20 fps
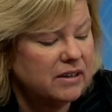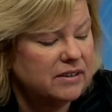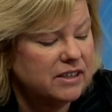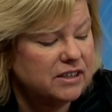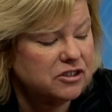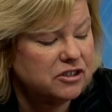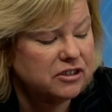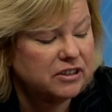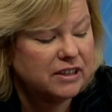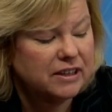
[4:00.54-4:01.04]

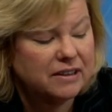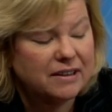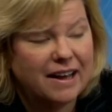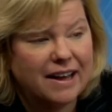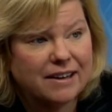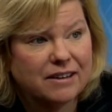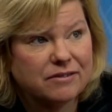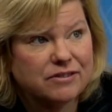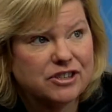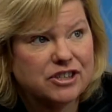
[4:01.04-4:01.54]
Additionally,
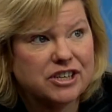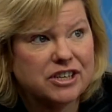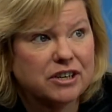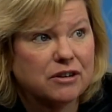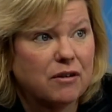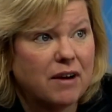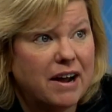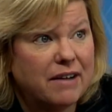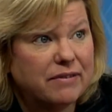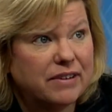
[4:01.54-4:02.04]
lack of
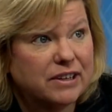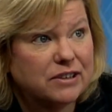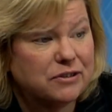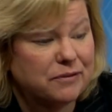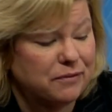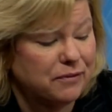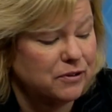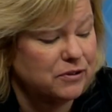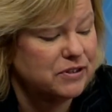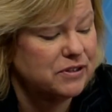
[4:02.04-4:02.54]
geographic
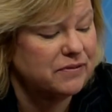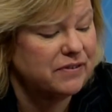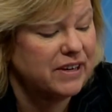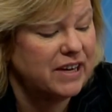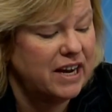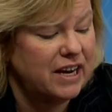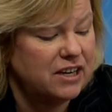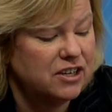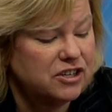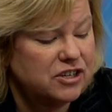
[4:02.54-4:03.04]

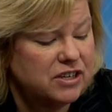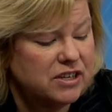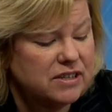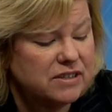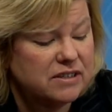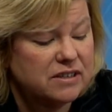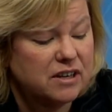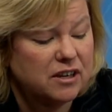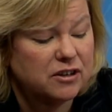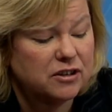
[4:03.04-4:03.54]
diversification
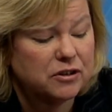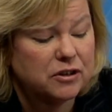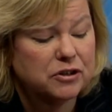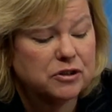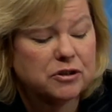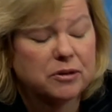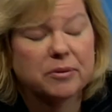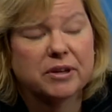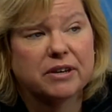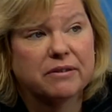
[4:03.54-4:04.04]
is another
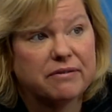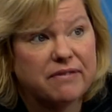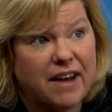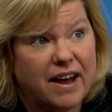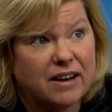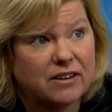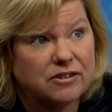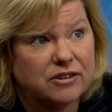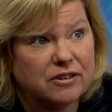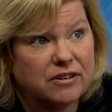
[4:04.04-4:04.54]
contributing
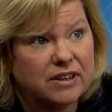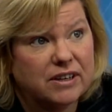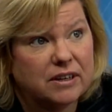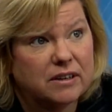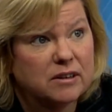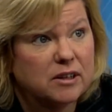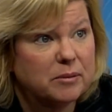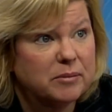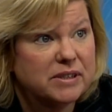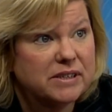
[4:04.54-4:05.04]
factor in
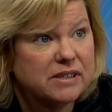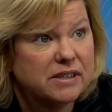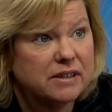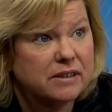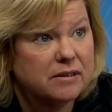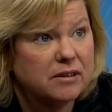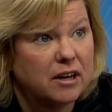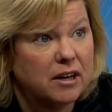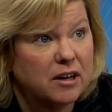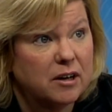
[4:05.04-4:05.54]
a
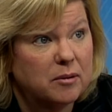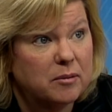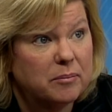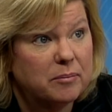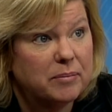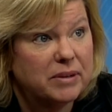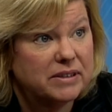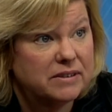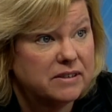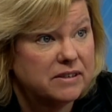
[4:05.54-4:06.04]
limited uh,
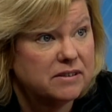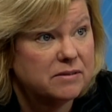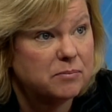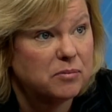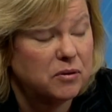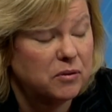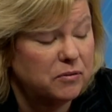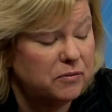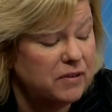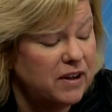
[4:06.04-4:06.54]
business
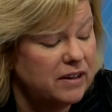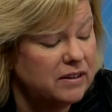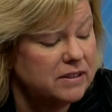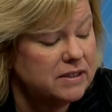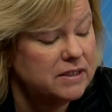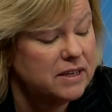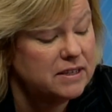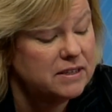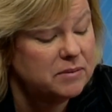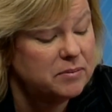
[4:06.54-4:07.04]
profile
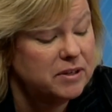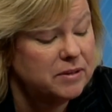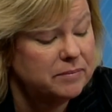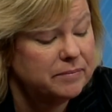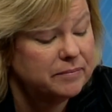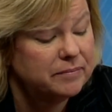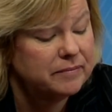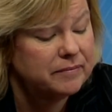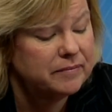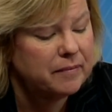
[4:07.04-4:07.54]

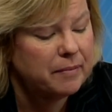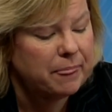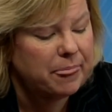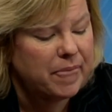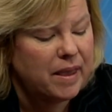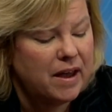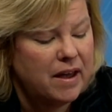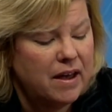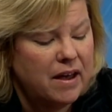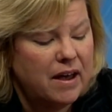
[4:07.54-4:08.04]
assessment.
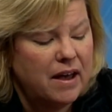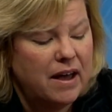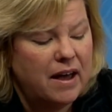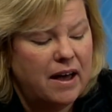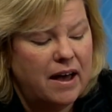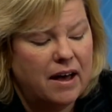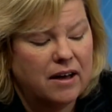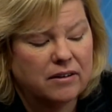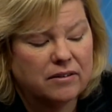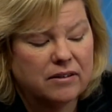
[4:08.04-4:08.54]

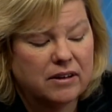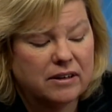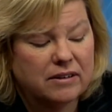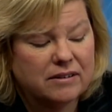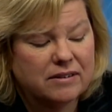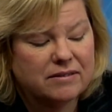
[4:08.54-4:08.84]
Health,